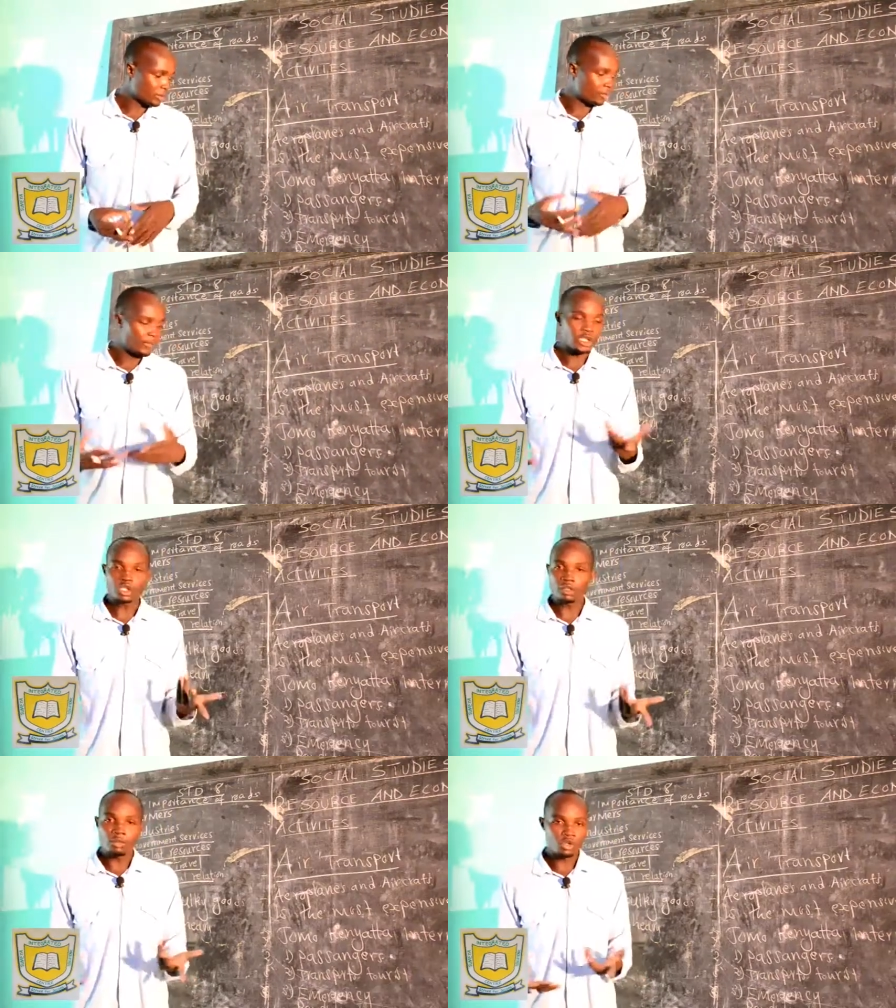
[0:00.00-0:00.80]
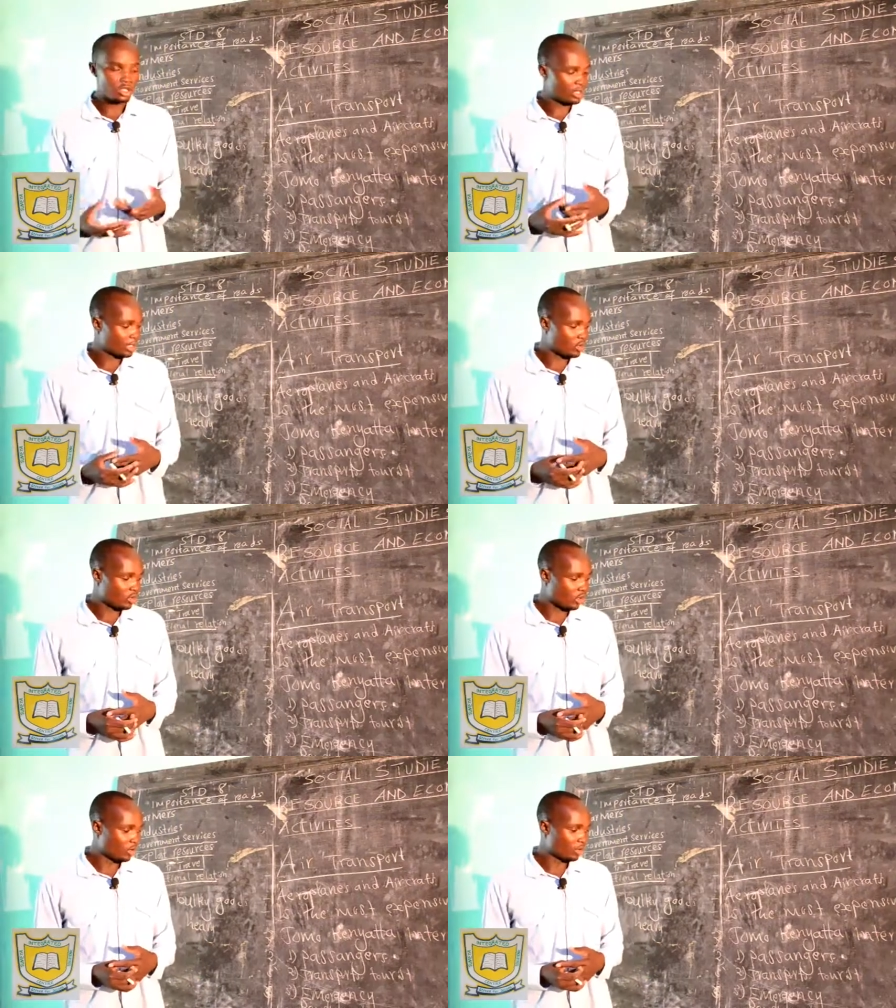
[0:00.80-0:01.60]
vegetables and
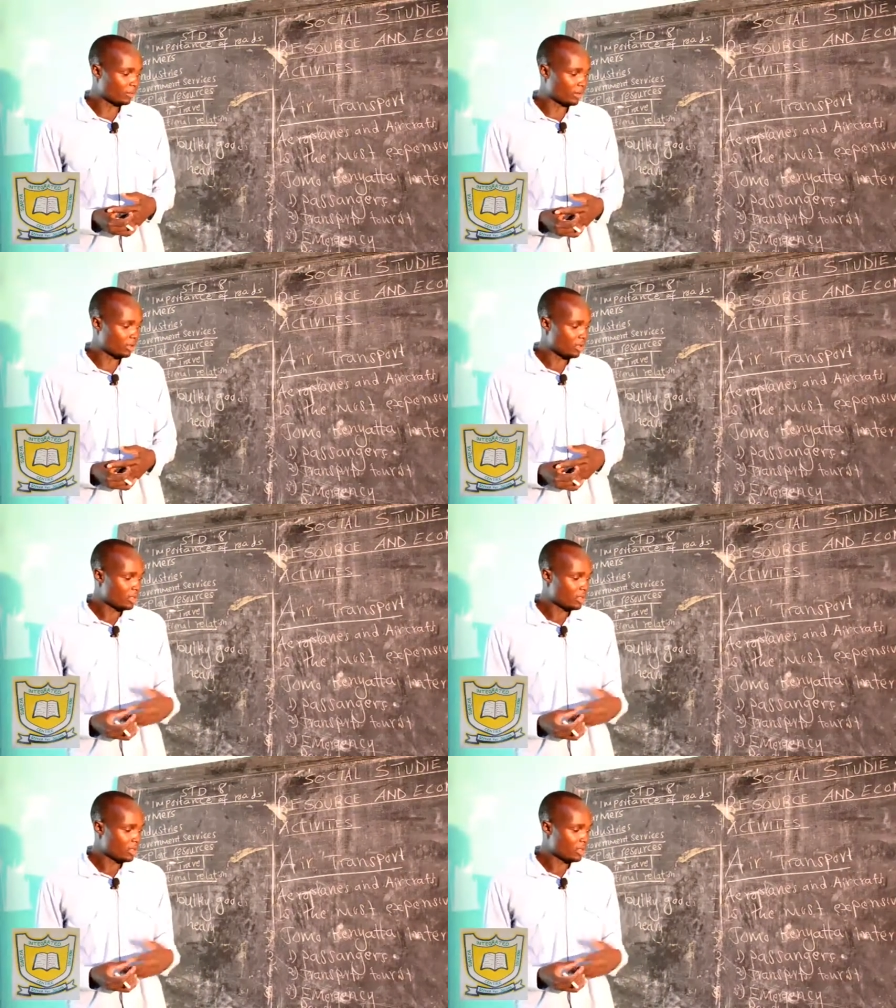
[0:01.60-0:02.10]
so on.